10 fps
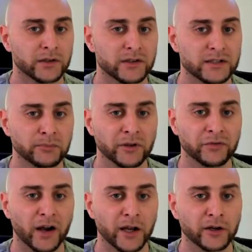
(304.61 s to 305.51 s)
the
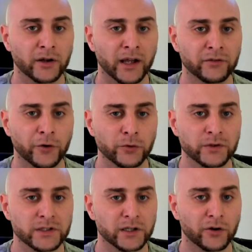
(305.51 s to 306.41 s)
simplifying and
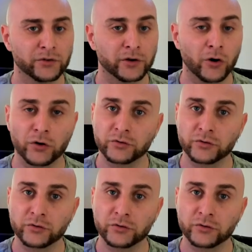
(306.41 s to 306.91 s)
focusing on the call